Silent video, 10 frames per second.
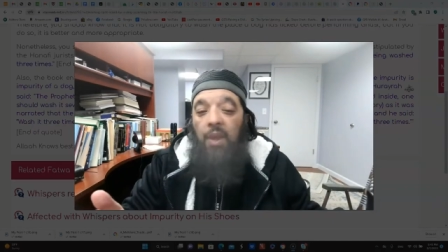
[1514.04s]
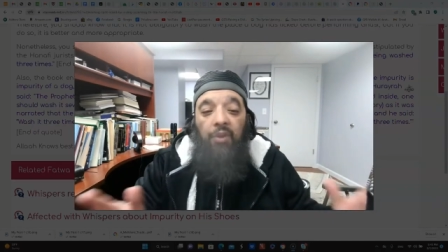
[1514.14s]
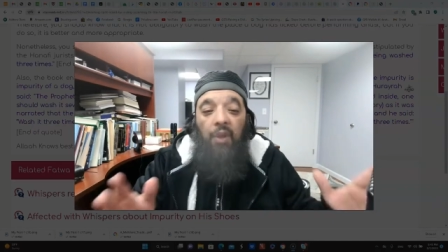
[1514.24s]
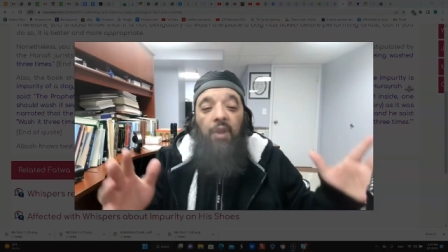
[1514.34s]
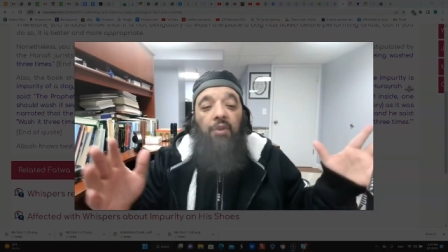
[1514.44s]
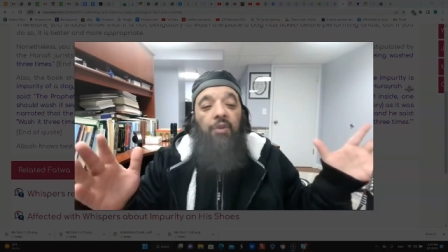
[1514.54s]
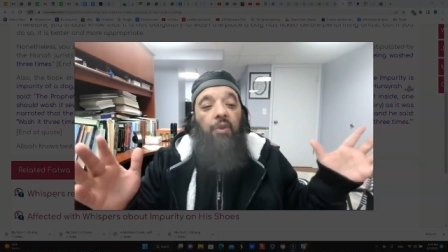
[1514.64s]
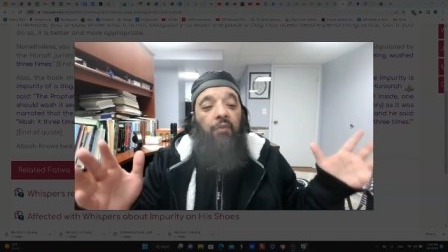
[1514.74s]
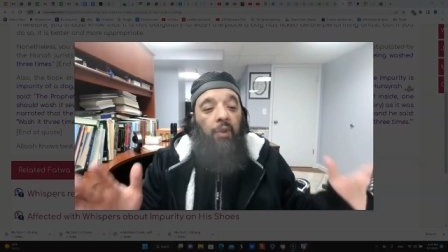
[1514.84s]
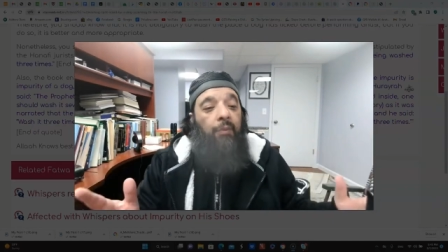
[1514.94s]
Is giving us
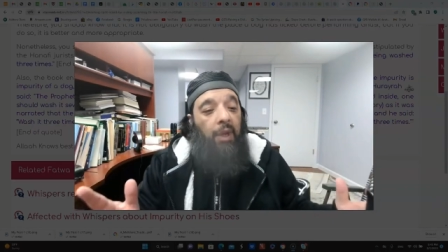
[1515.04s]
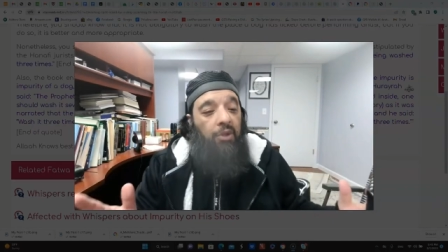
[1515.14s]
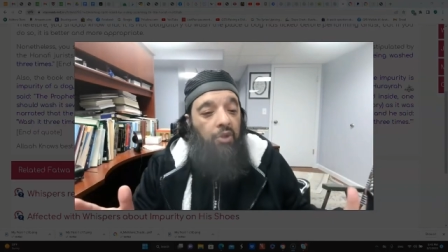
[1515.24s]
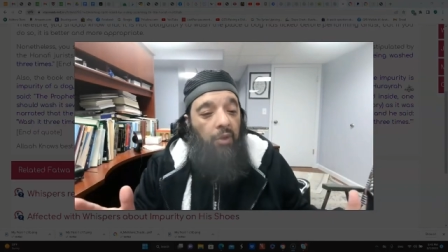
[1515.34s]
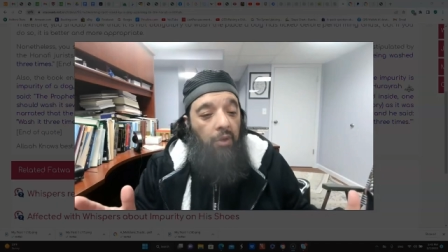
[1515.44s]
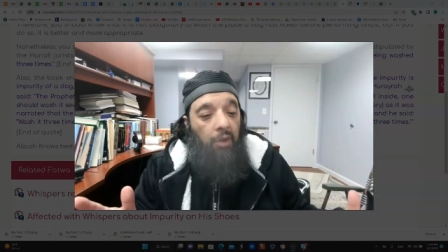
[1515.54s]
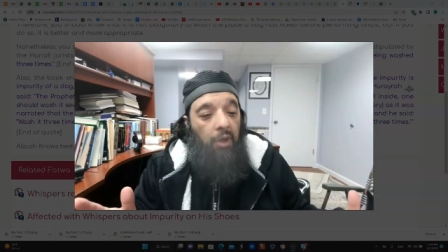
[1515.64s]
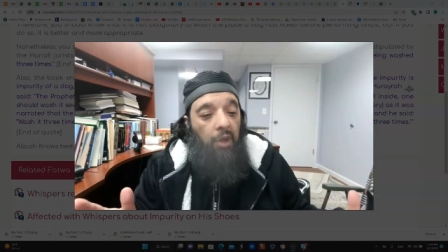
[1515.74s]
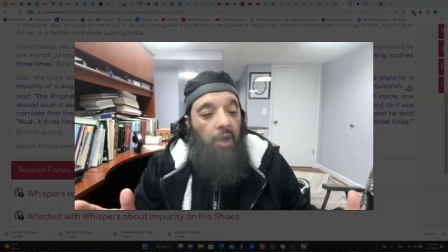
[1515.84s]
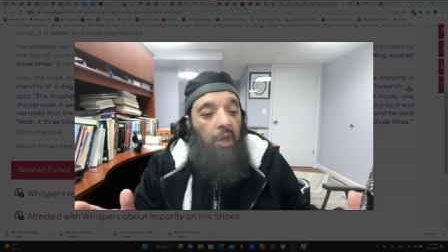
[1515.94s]
the full picture,
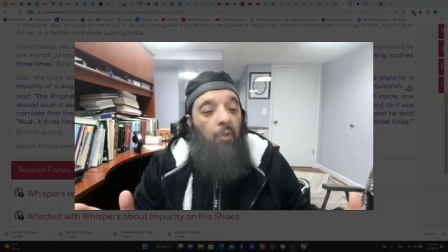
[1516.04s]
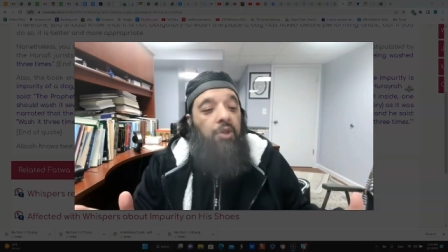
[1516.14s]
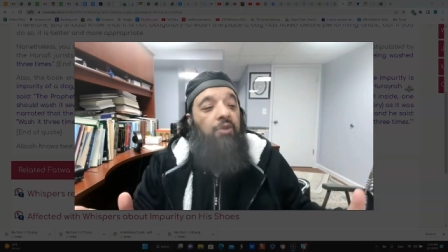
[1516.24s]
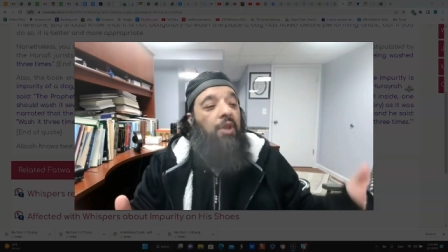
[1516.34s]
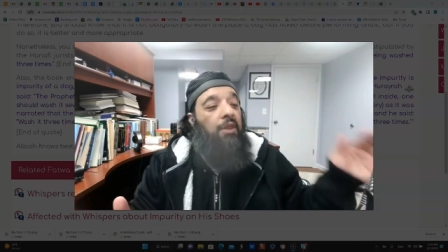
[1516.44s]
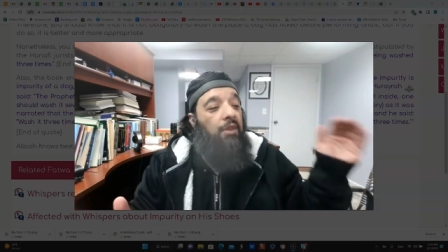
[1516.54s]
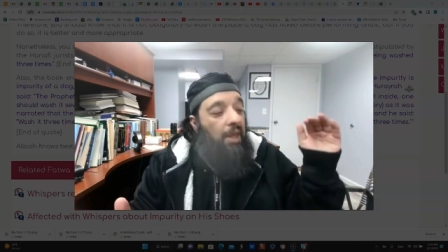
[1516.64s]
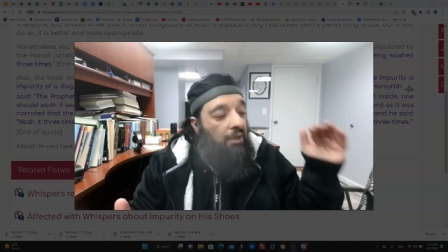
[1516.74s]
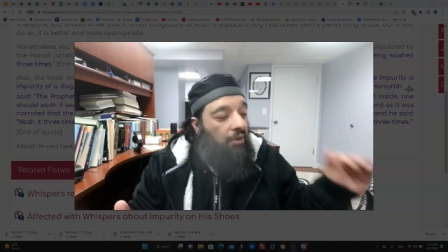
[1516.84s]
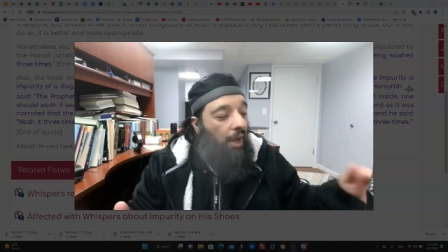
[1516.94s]
which is that
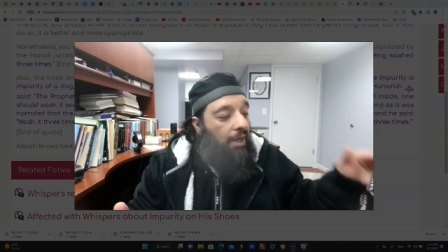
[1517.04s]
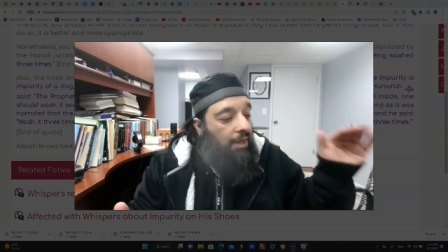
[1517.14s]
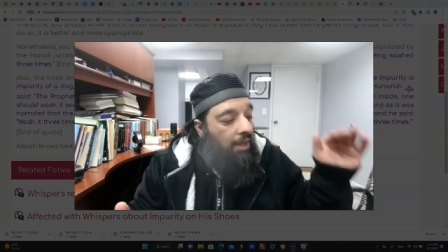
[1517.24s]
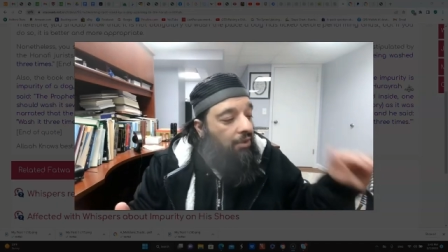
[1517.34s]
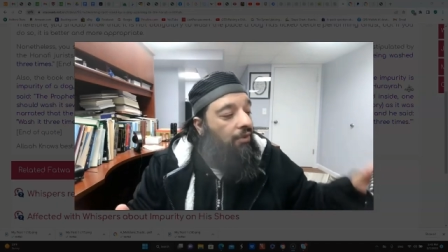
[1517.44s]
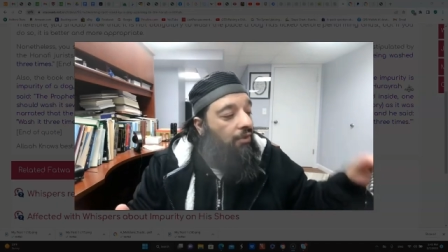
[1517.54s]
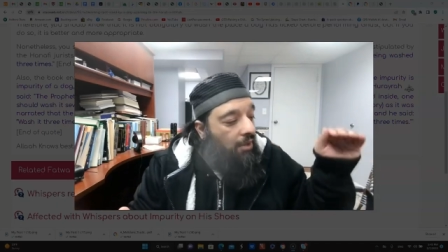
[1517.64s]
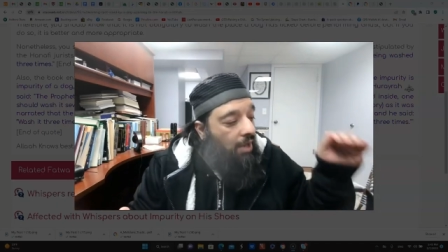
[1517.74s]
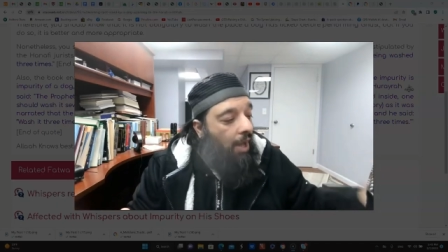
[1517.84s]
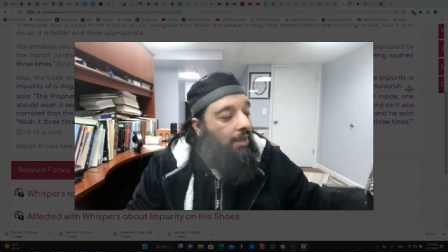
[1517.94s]
this hadith is
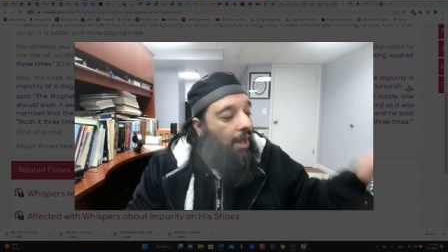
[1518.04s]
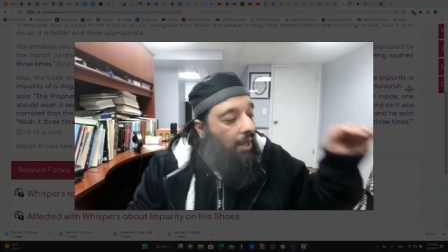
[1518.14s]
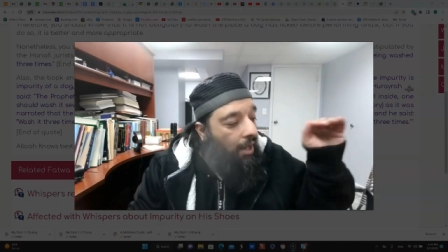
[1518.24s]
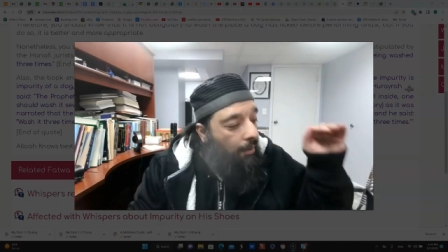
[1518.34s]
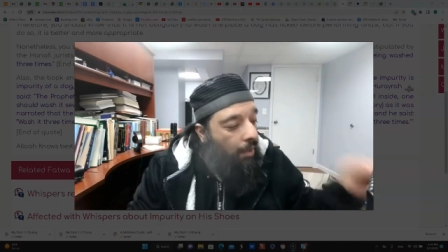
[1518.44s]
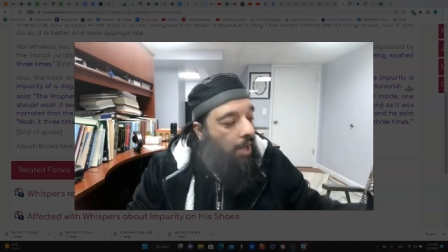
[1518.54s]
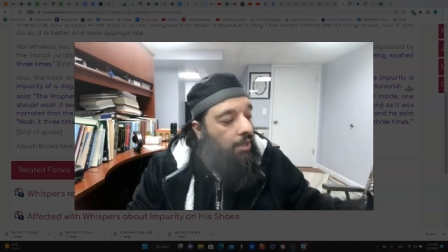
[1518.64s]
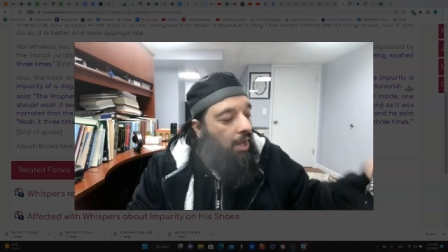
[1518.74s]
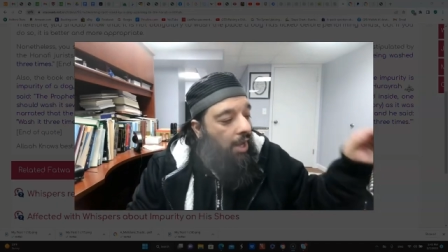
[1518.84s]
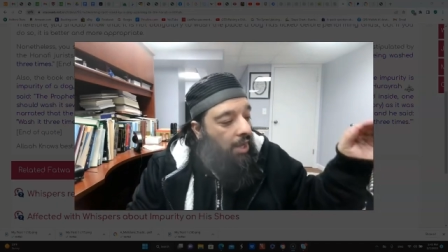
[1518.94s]
not a
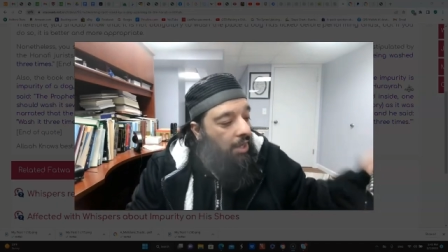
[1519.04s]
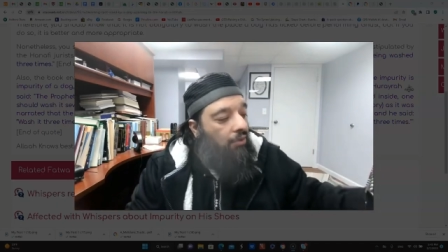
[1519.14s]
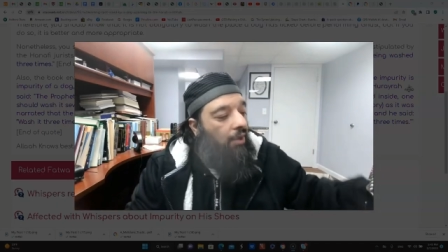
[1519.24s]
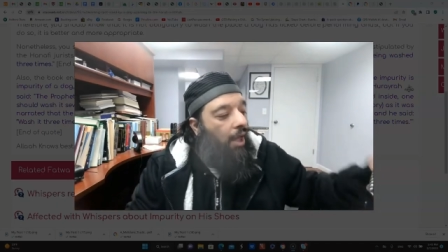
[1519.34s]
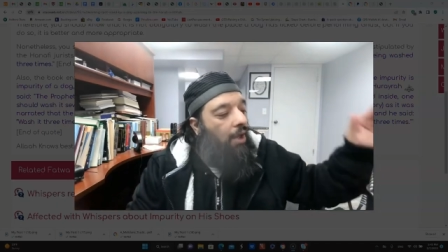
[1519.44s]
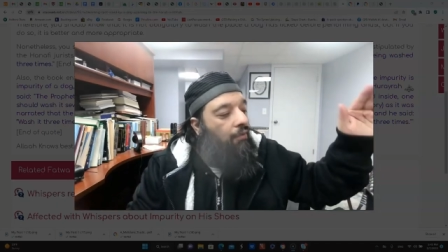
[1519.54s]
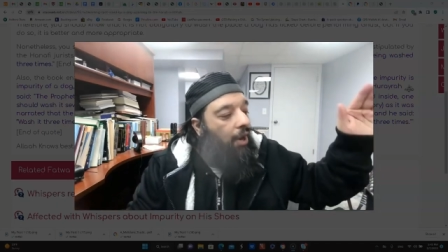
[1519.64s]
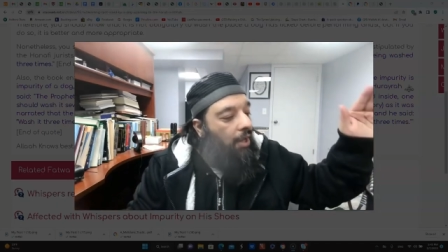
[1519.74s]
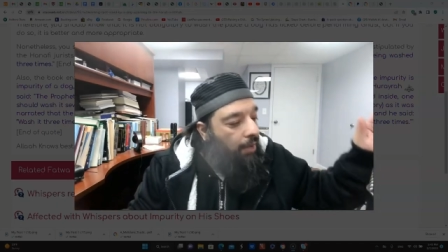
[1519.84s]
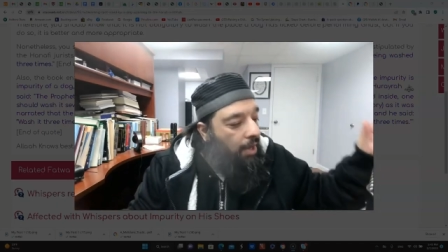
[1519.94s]
command, it is a
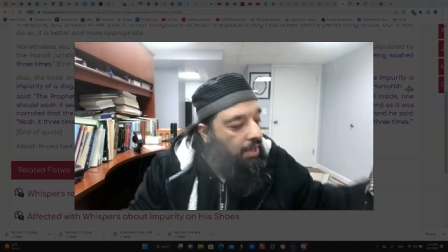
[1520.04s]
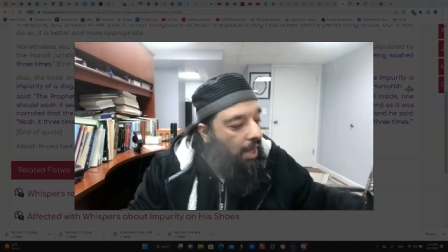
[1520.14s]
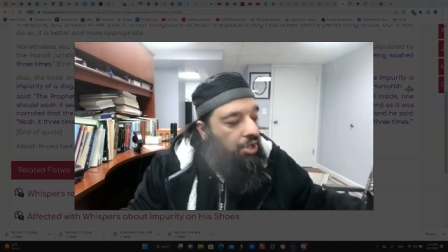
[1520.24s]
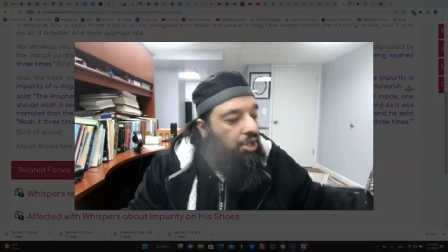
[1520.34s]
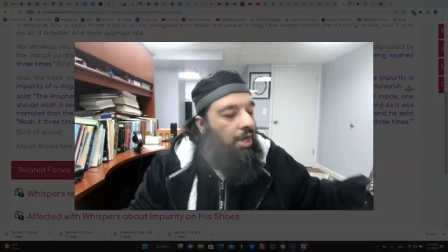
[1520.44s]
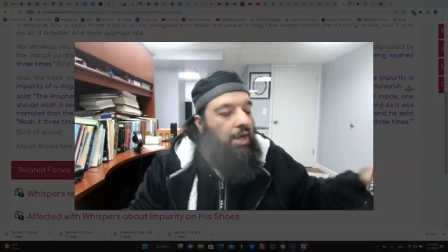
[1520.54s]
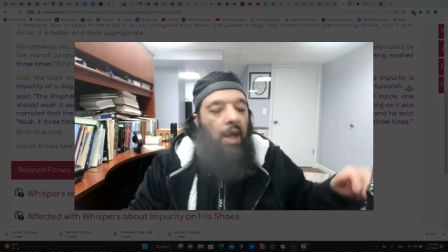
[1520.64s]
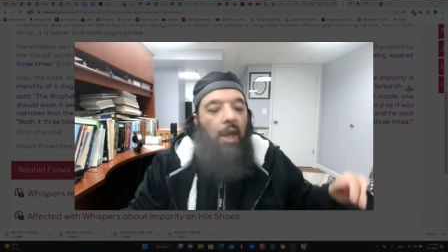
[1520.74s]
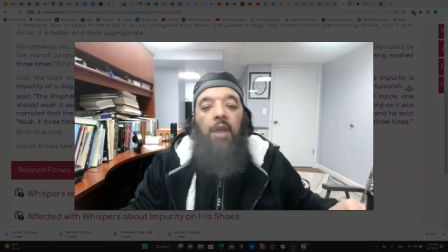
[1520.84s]
recommendation.